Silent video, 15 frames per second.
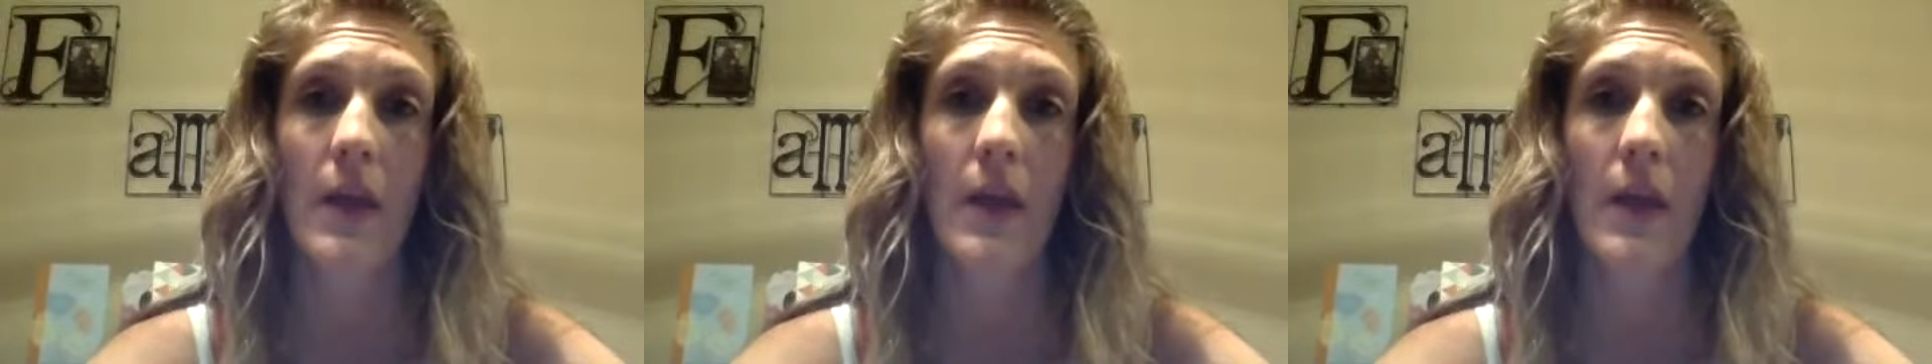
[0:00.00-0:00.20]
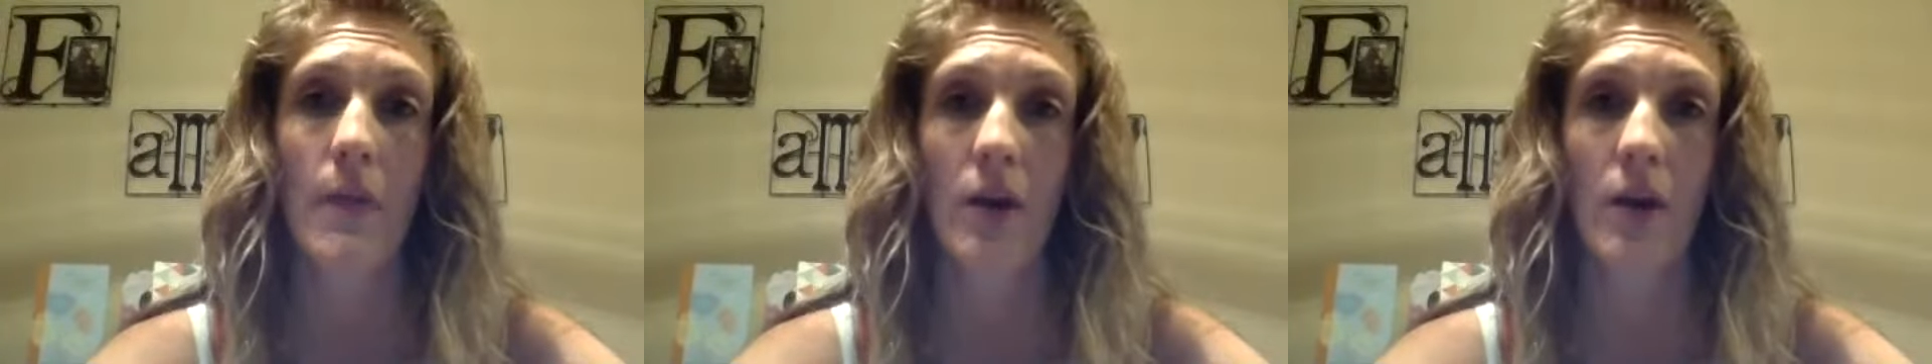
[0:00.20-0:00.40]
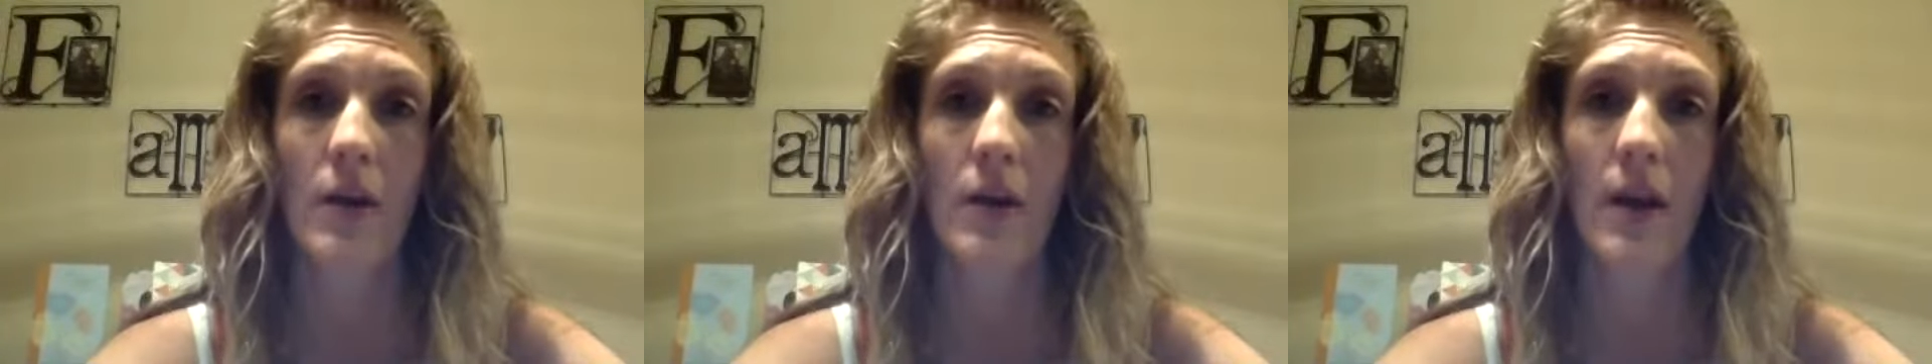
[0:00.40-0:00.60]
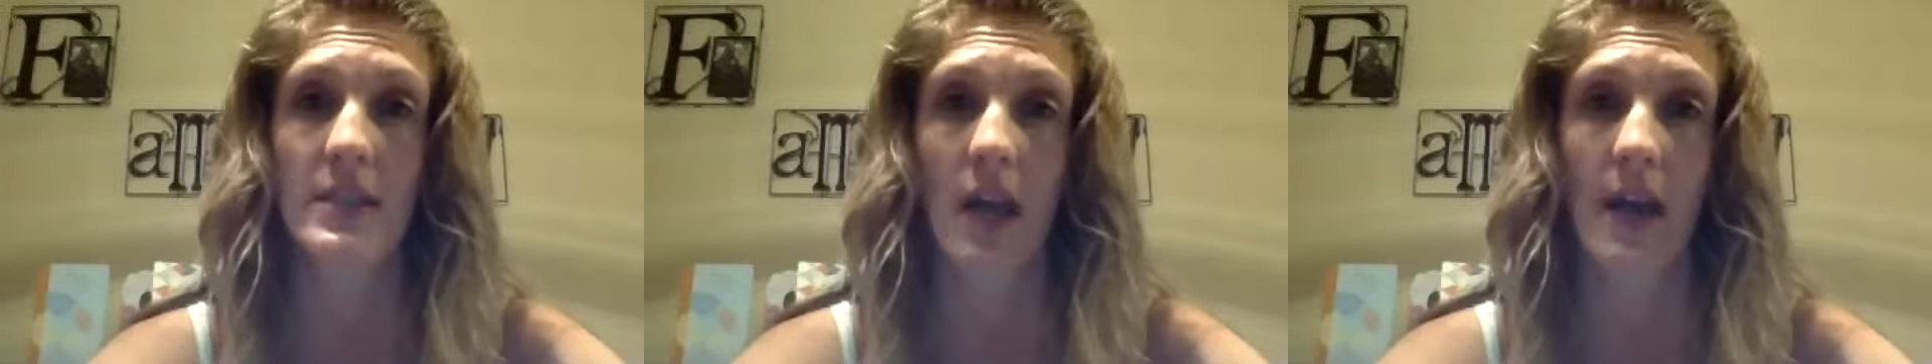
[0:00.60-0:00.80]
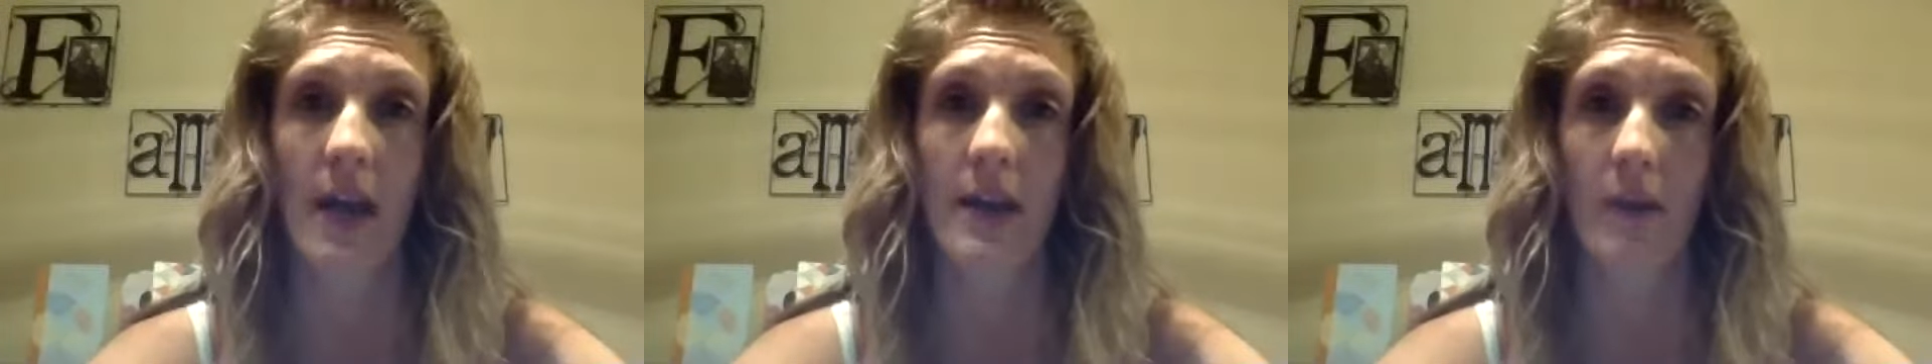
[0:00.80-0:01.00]
that are
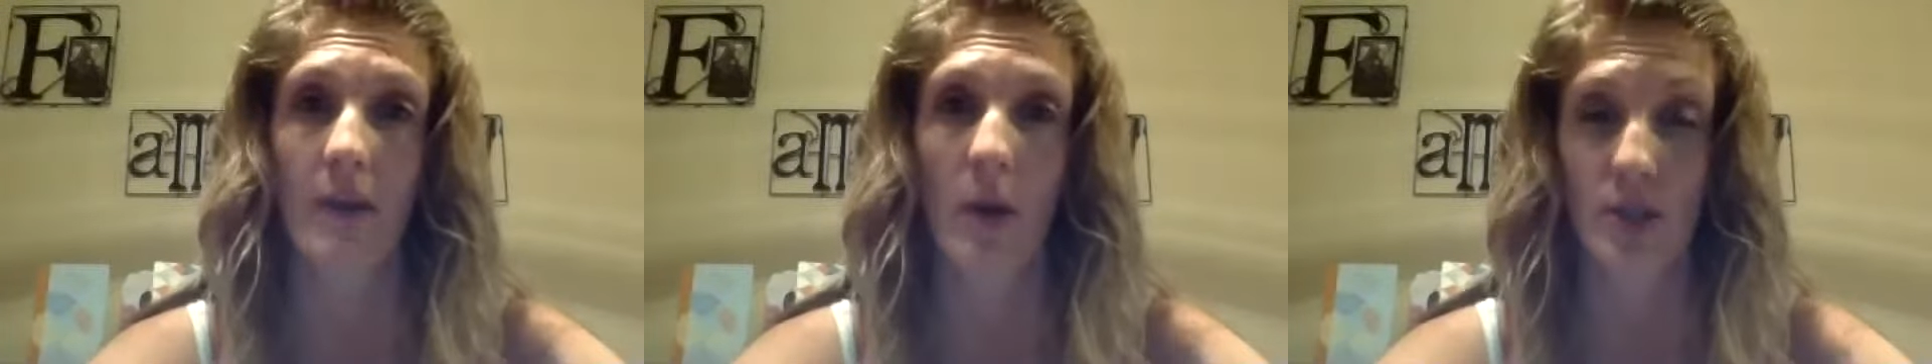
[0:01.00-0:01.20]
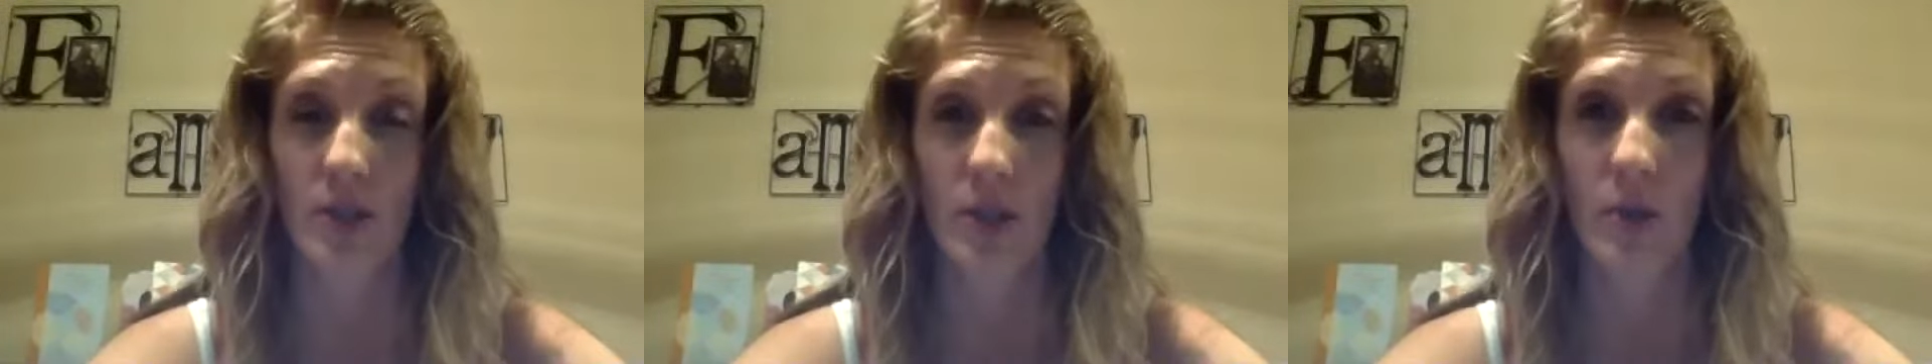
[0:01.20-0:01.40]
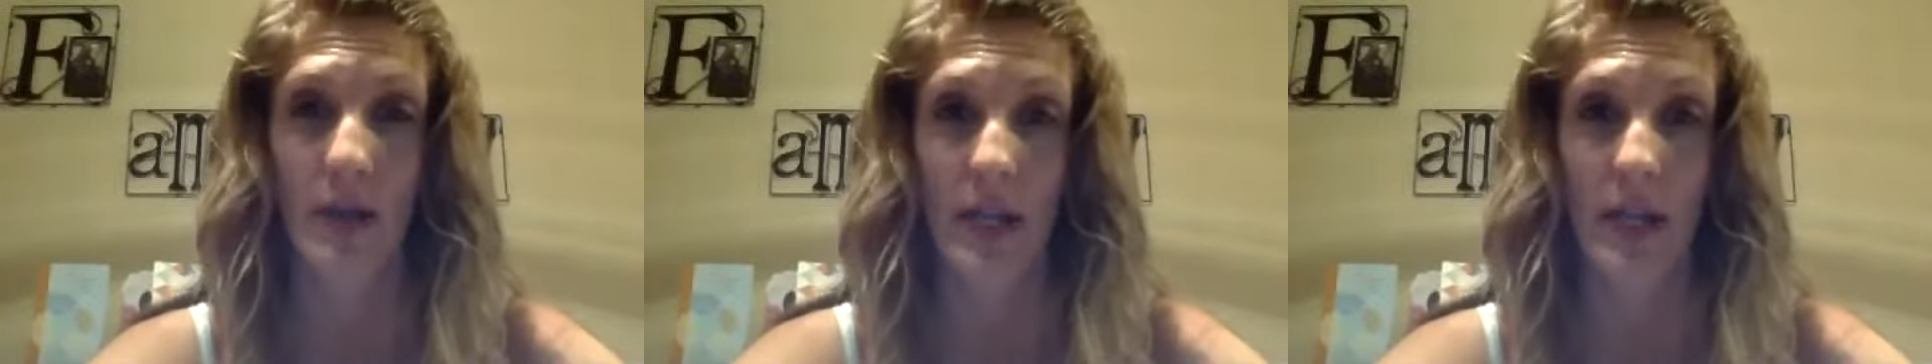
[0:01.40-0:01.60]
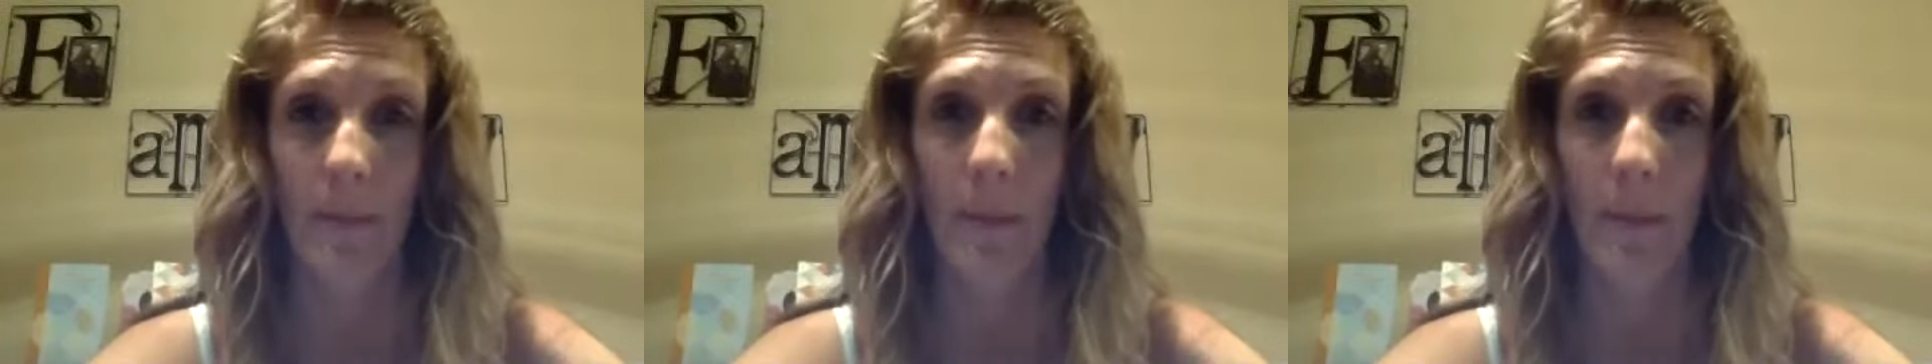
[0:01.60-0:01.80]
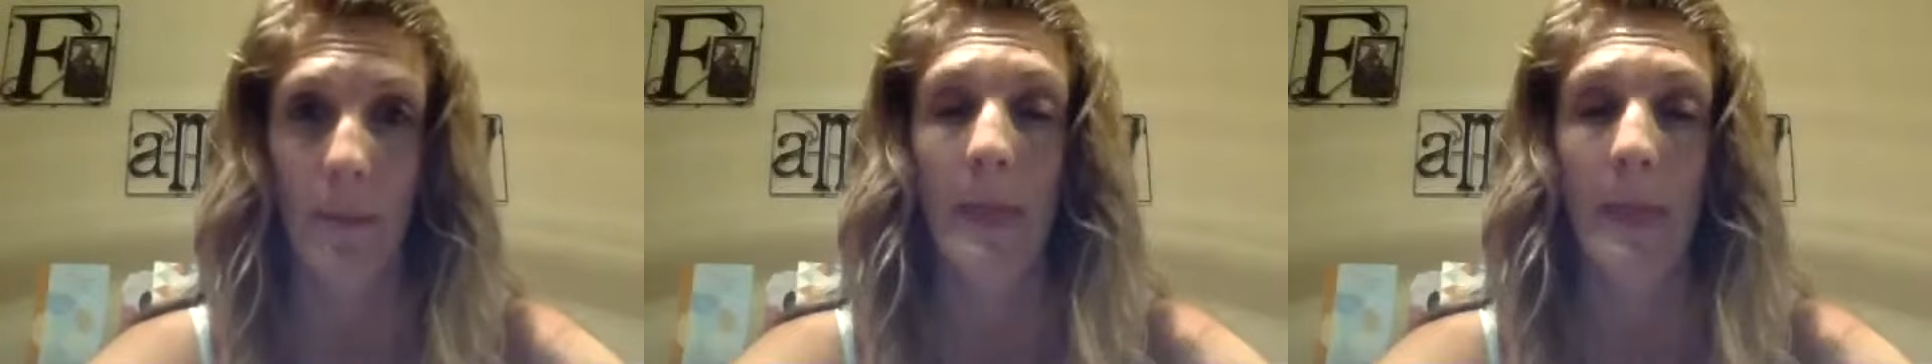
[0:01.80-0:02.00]
interested in this kind of
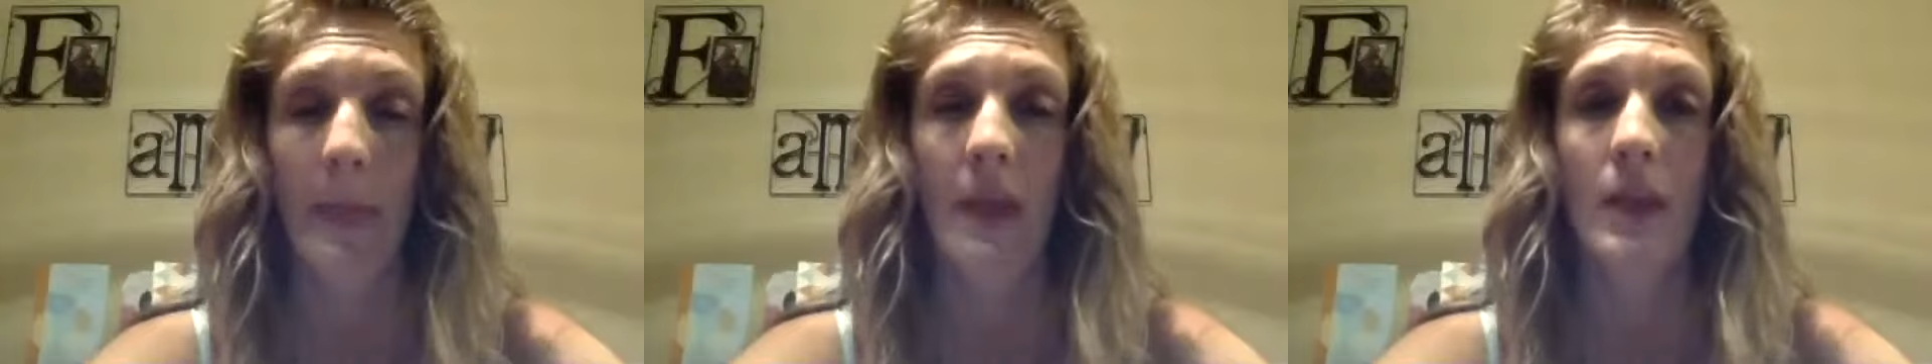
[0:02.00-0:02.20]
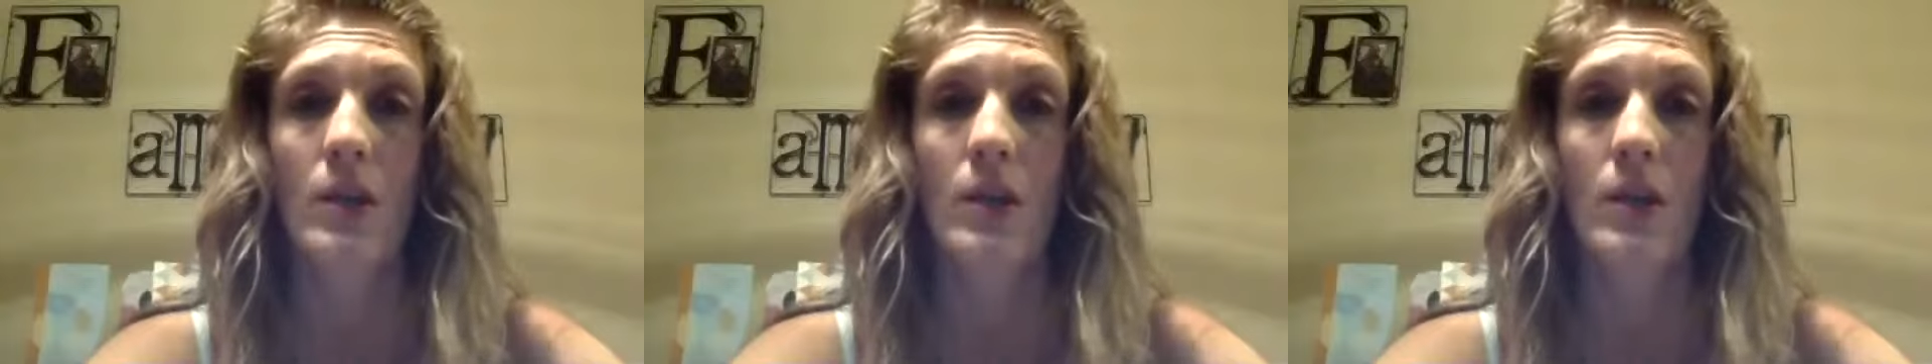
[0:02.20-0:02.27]
opportunity.